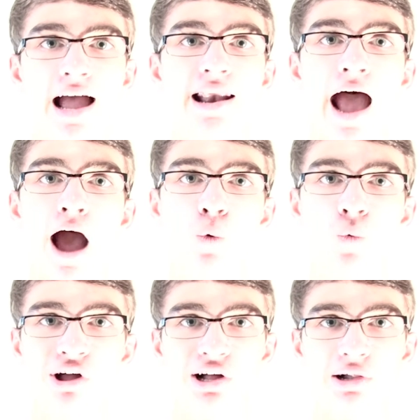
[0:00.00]
And how
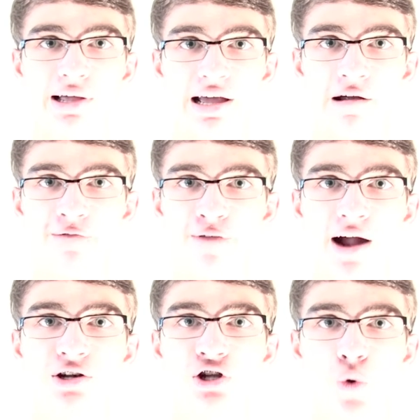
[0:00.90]
will it
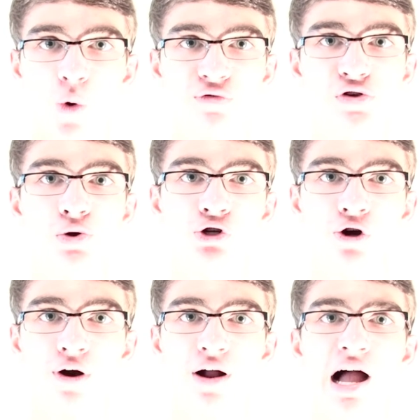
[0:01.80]
affect your
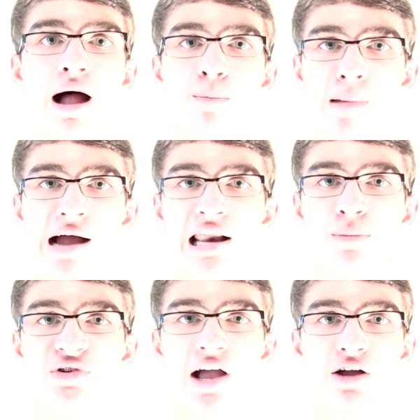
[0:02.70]
future? My
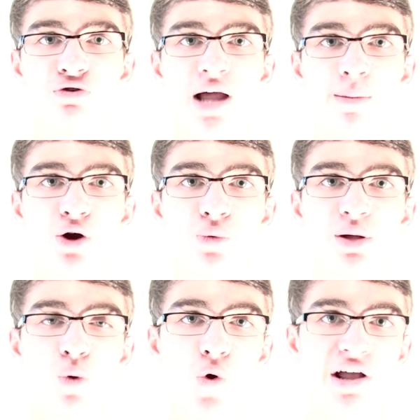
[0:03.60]
name is Andrew Demeter,
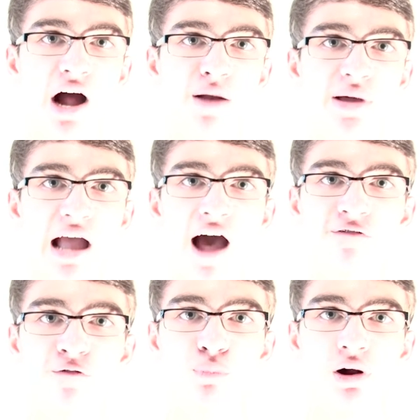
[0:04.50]
reporting on
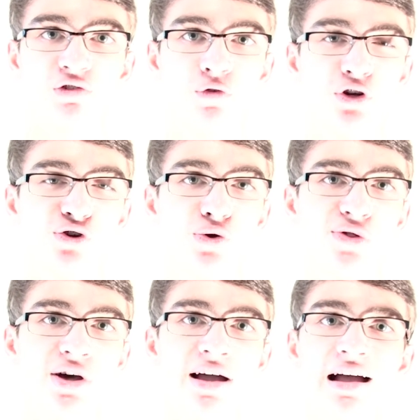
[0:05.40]
behalf of Press for
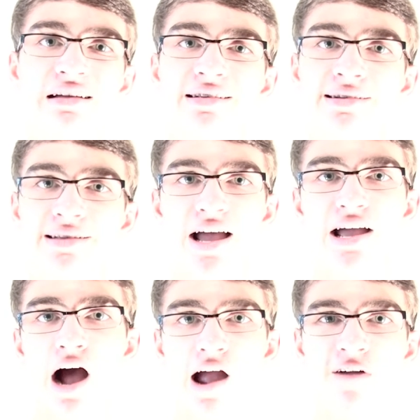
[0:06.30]
Truth, and
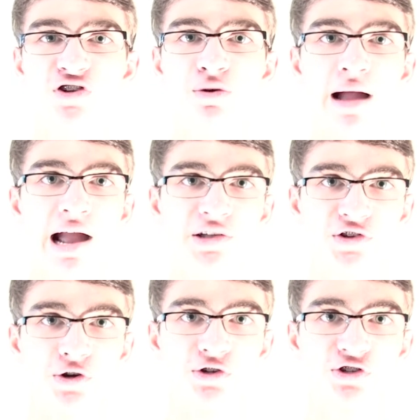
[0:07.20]
today I have some
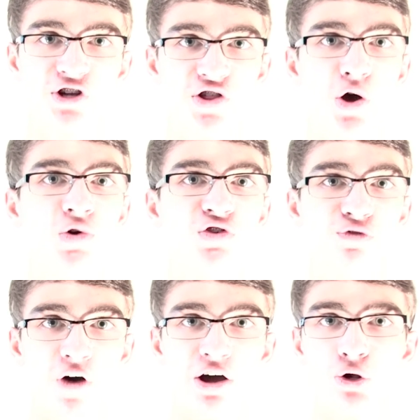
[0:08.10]
answers to those
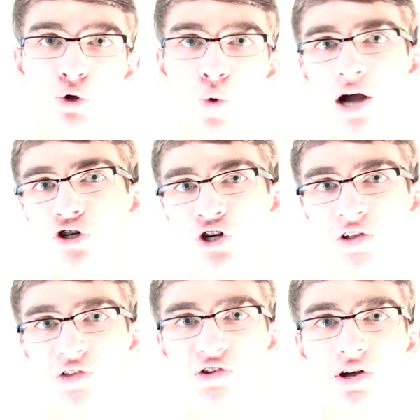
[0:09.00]
vital
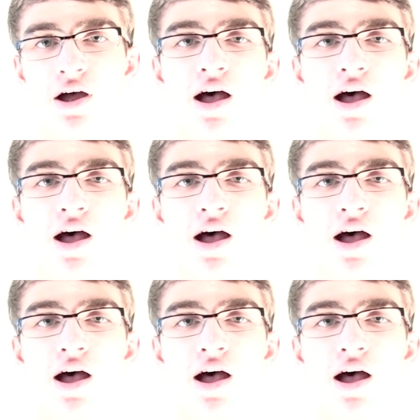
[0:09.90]
questions.